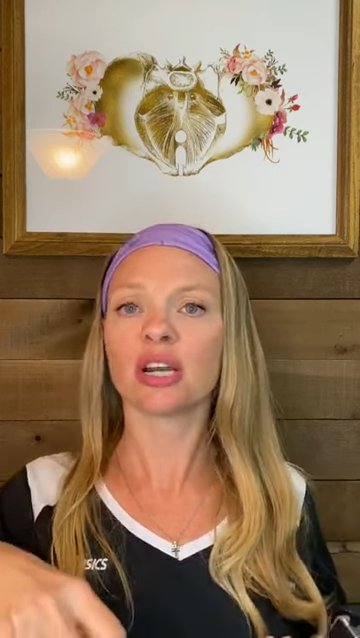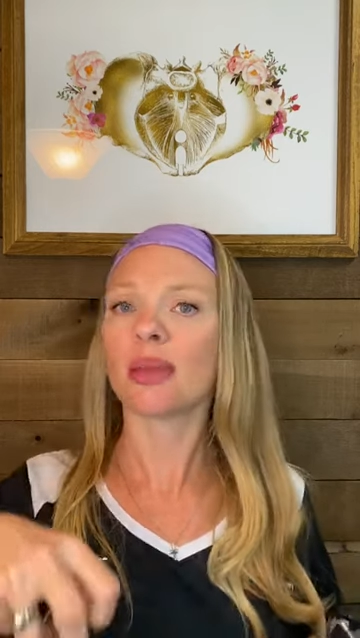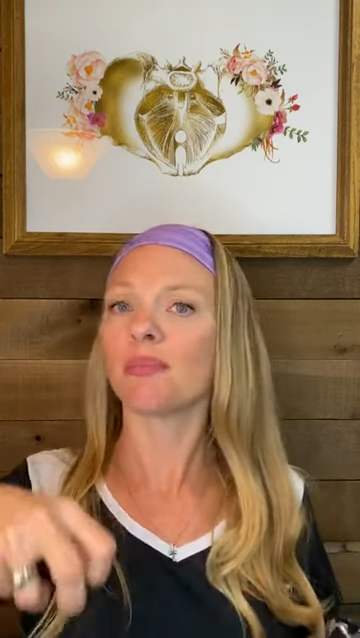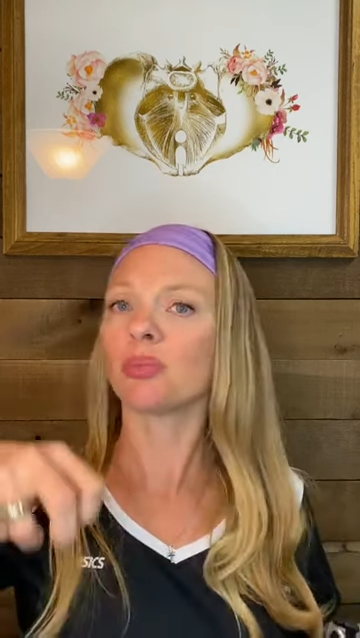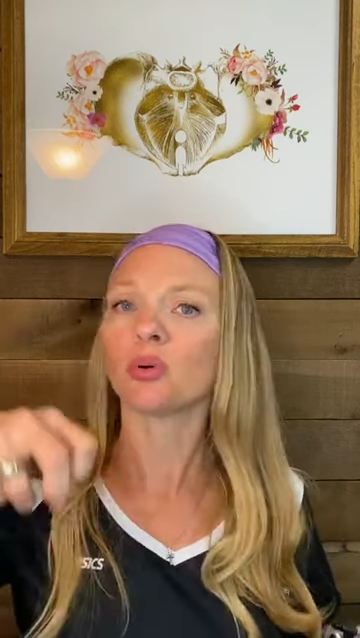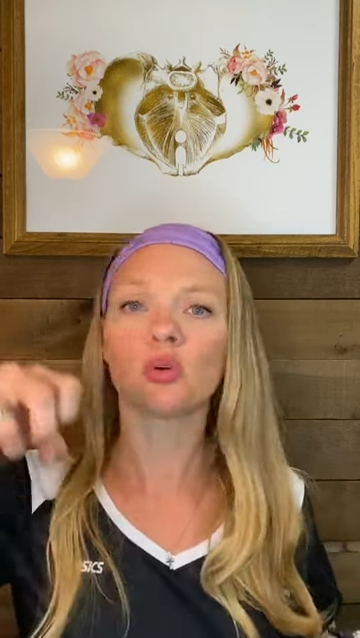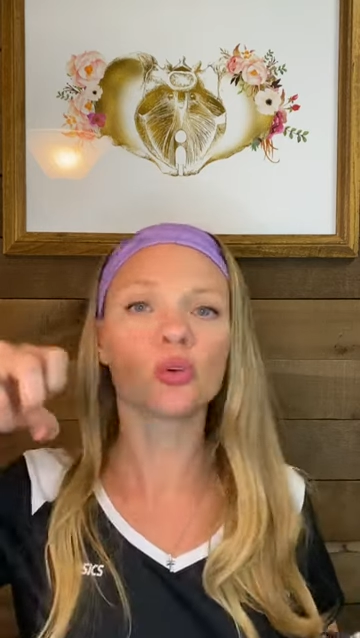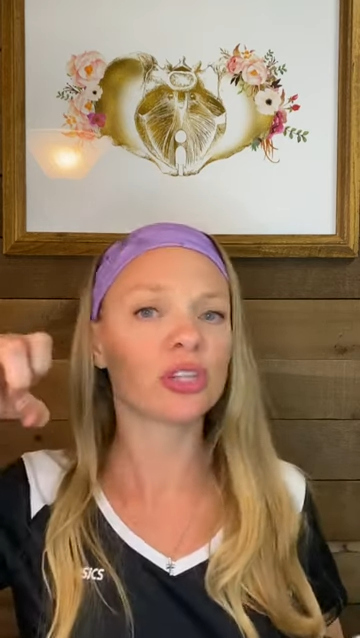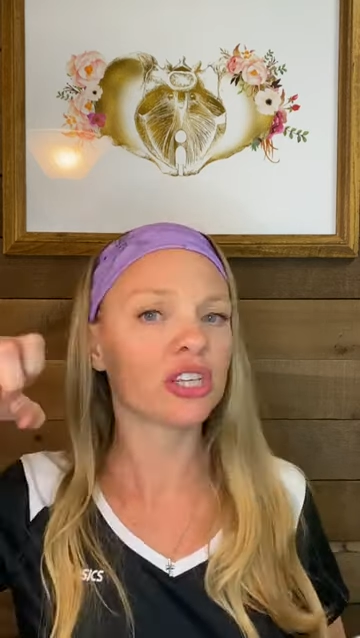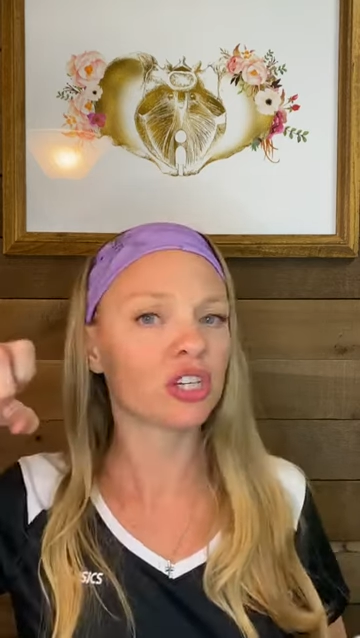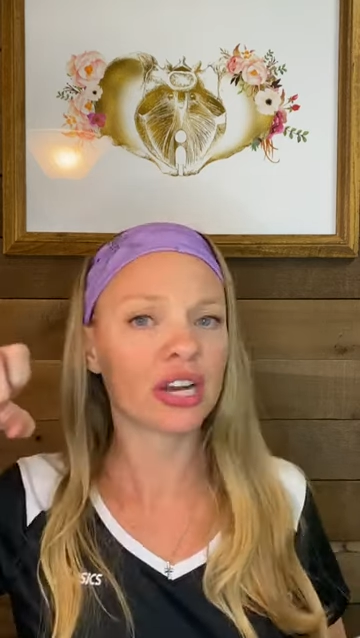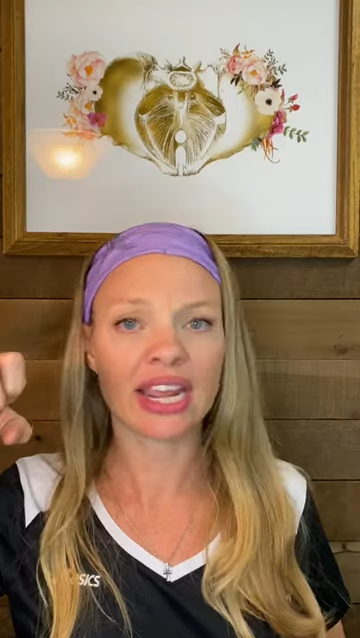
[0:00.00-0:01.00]
and
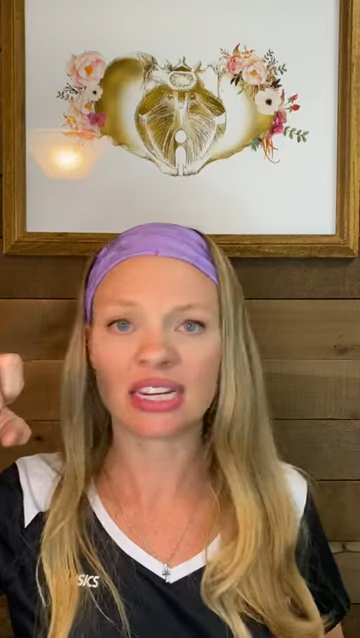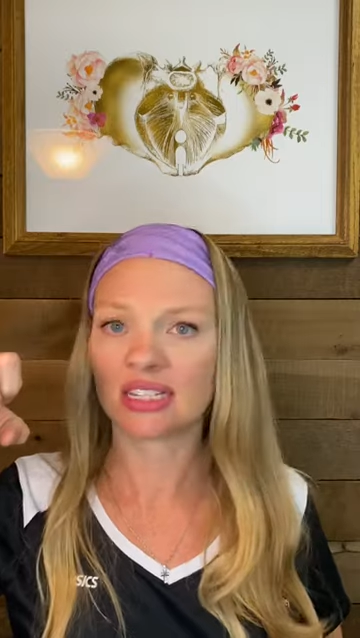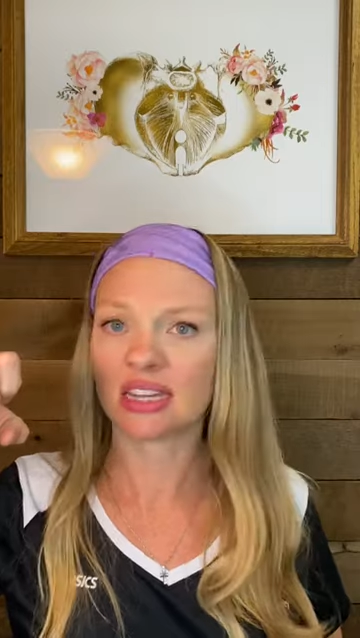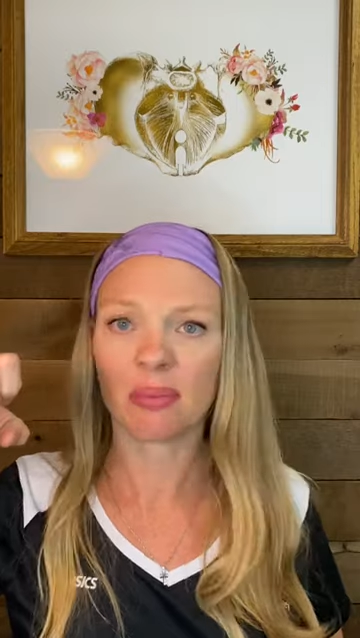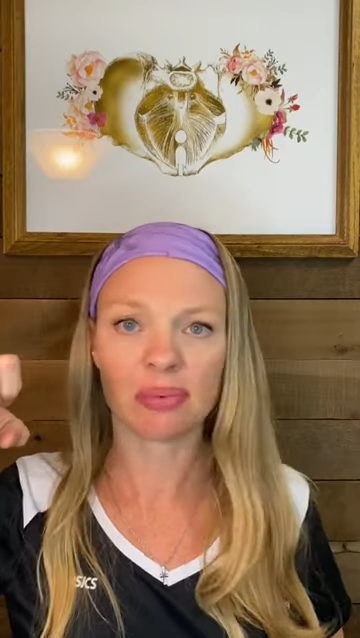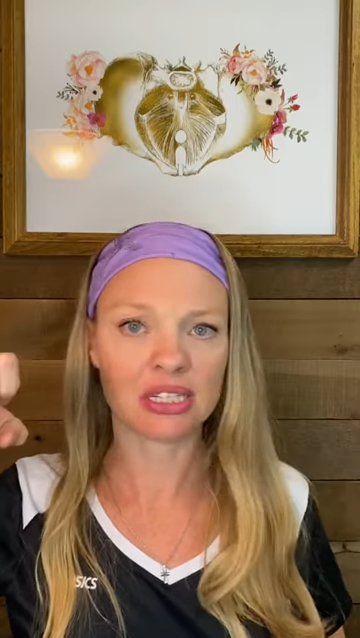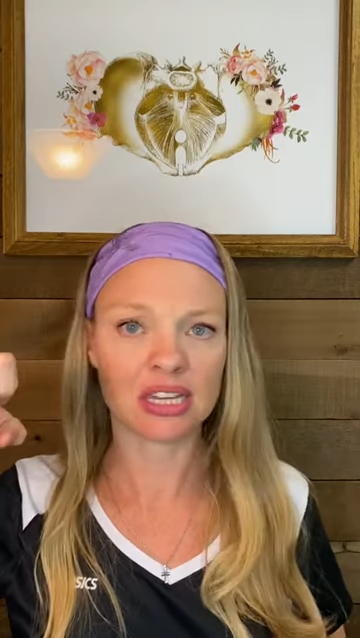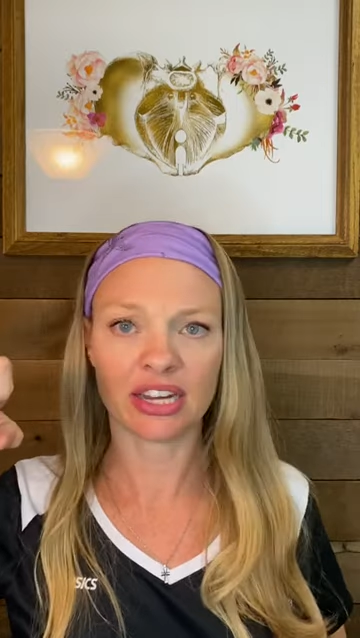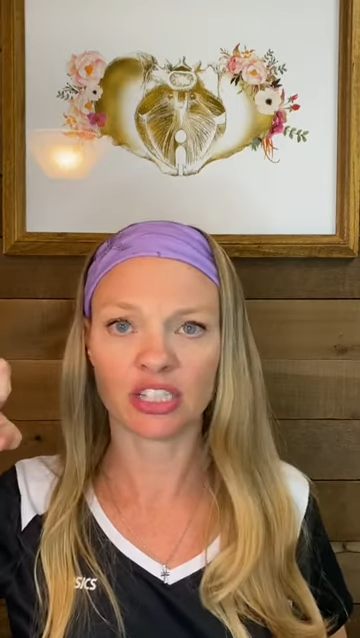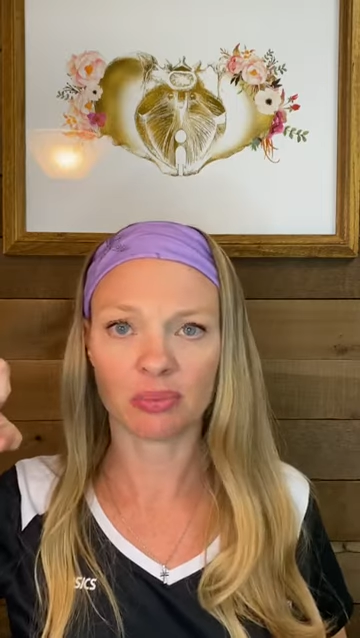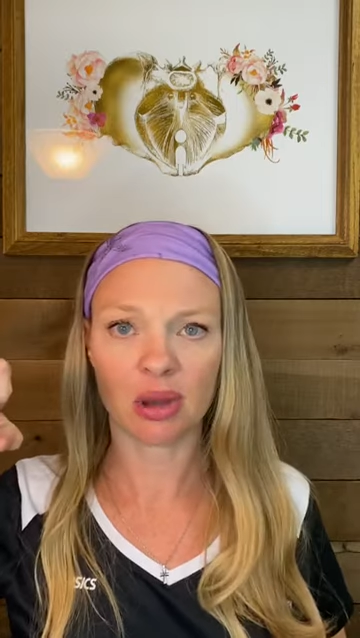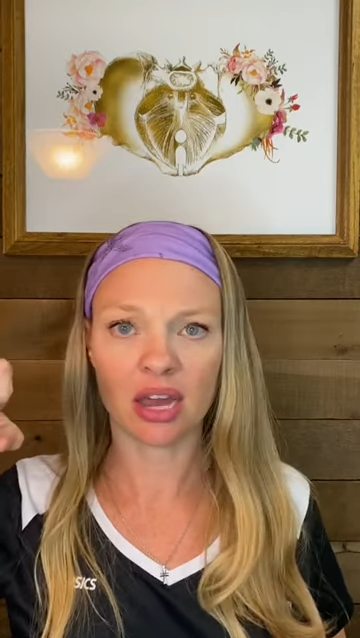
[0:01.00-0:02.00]
pulling your anus up
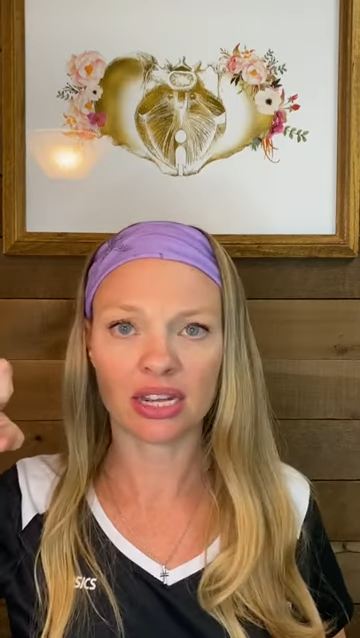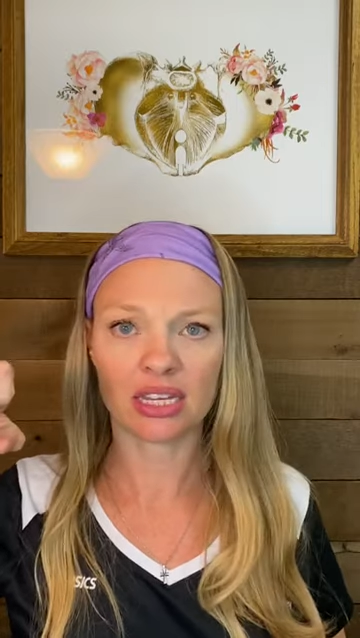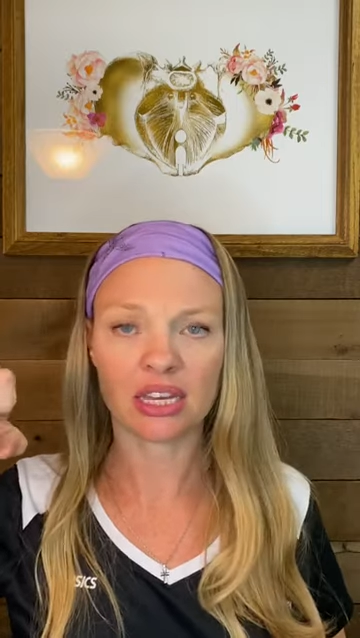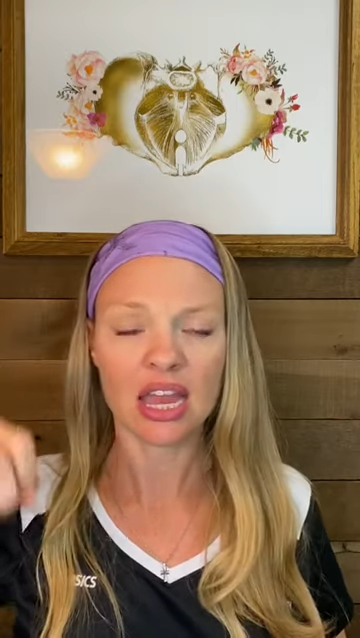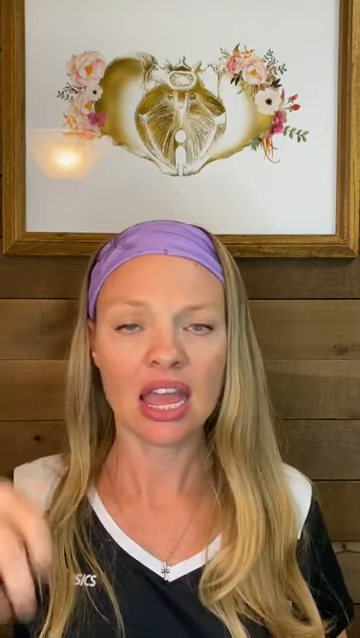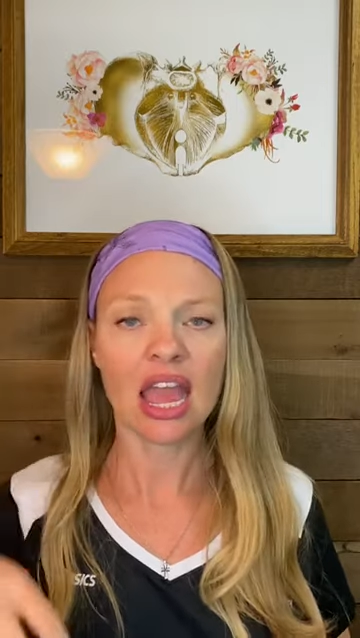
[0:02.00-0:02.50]
inside your body.